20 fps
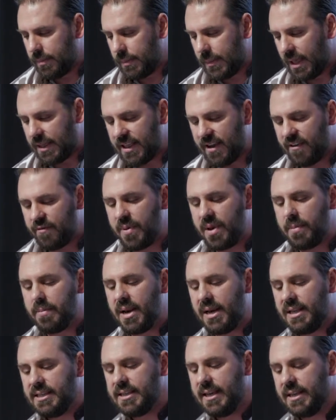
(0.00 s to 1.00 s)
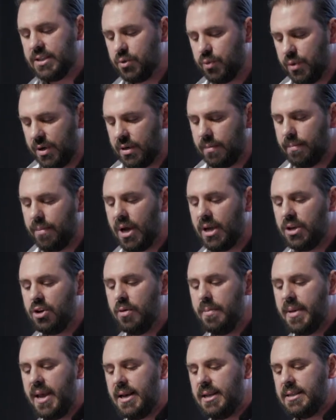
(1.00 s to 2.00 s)
And there have been many texts written by
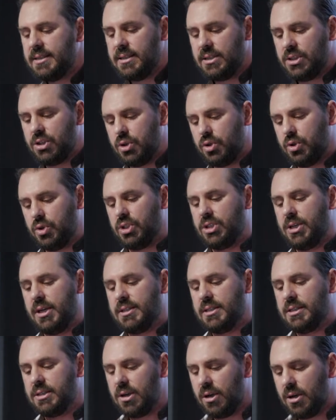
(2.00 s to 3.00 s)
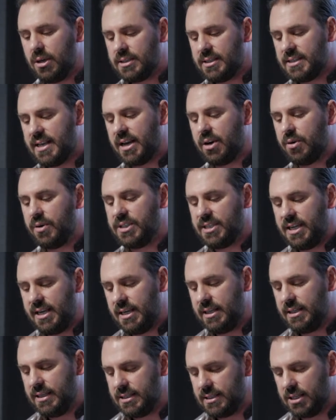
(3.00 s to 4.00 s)
humanities and social science scholars that
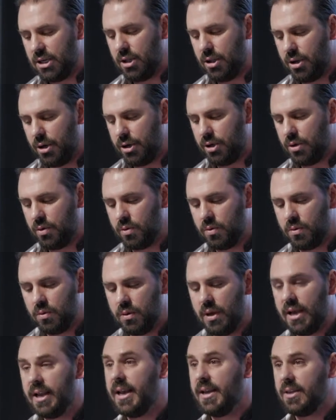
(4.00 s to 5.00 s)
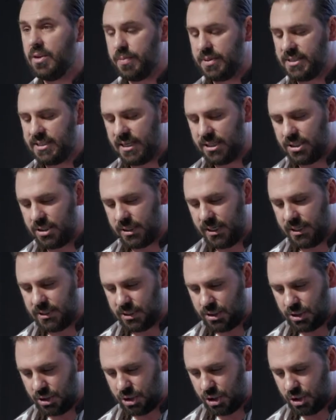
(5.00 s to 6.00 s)
critique this colonial and anthropocentric
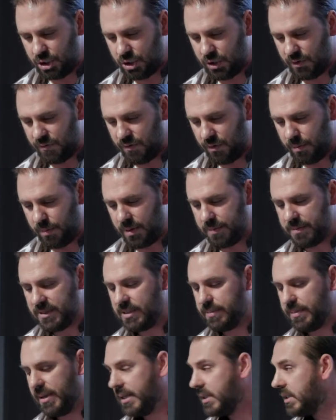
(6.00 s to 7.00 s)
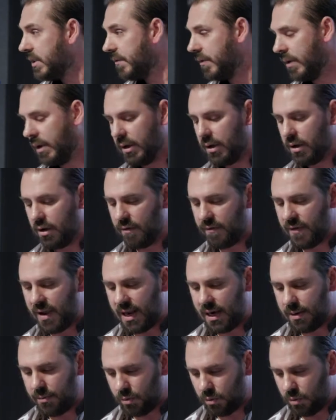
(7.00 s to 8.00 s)
institution from the perspective of
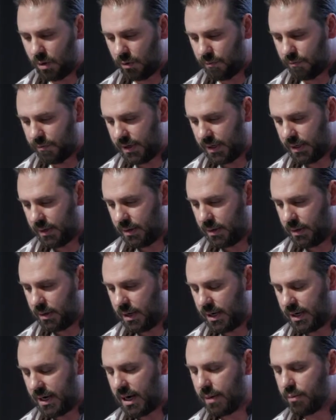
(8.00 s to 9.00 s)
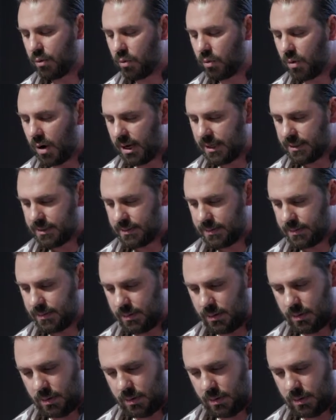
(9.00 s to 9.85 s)
animal welfare and animal rights.